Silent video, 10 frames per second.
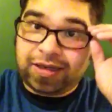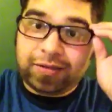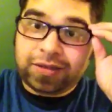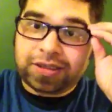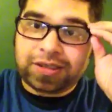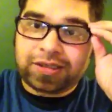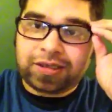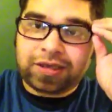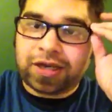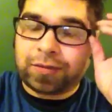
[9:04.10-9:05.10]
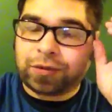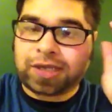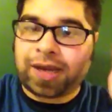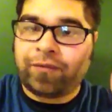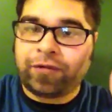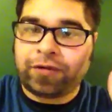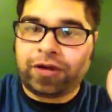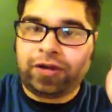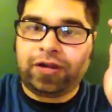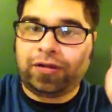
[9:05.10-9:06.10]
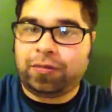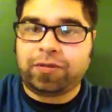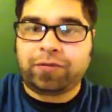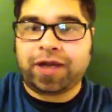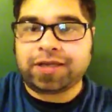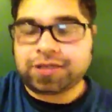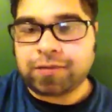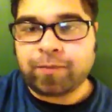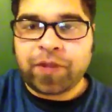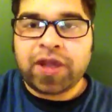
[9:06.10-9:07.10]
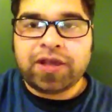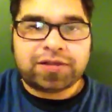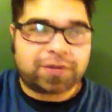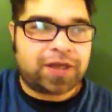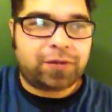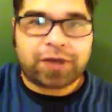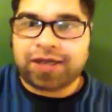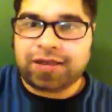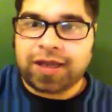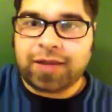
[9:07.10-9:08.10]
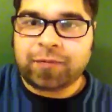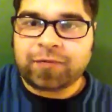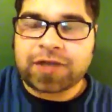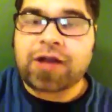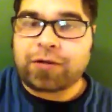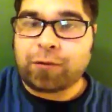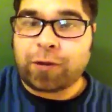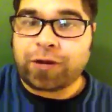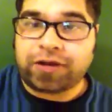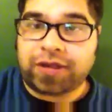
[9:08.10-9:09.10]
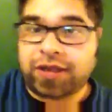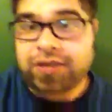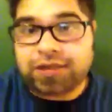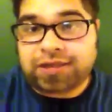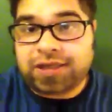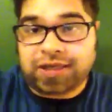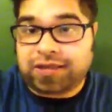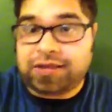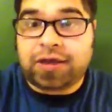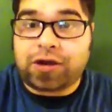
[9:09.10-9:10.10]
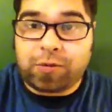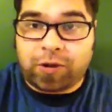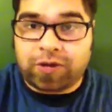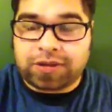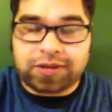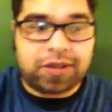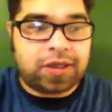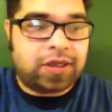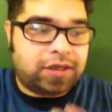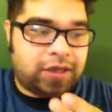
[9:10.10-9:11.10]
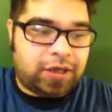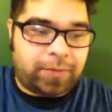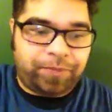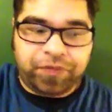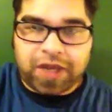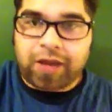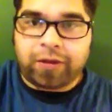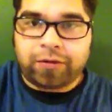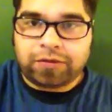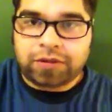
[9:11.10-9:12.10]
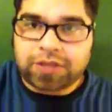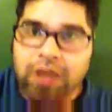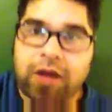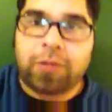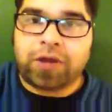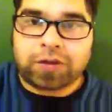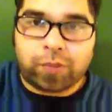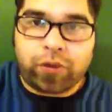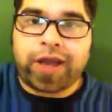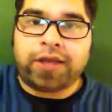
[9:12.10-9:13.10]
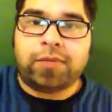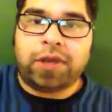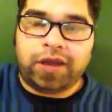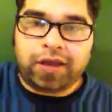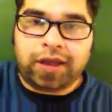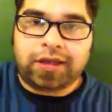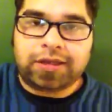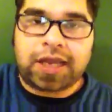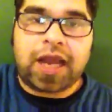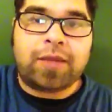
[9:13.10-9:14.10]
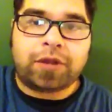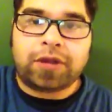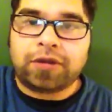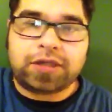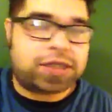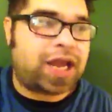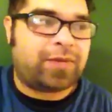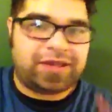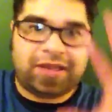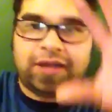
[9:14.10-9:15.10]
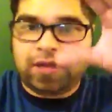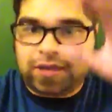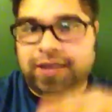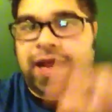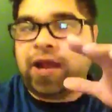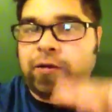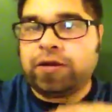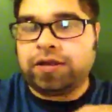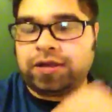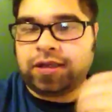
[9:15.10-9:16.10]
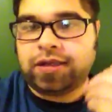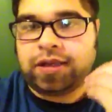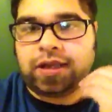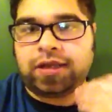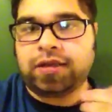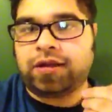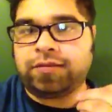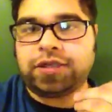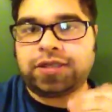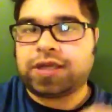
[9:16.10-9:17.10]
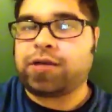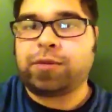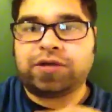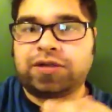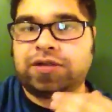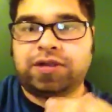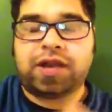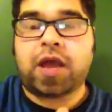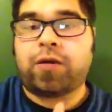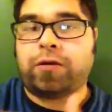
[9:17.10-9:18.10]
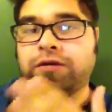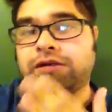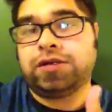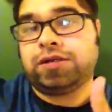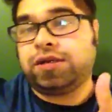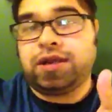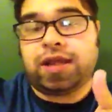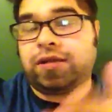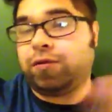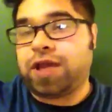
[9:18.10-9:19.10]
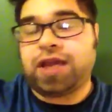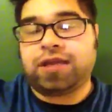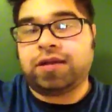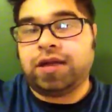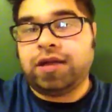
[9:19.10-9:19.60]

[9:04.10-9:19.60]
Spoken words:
it was just a terrible time for the human race. And so they created a game of soccer where they just kick the soccer balls, and now soccer balls are bred to be in this game, and they're just kept down, and the soccer balls now are like, you can't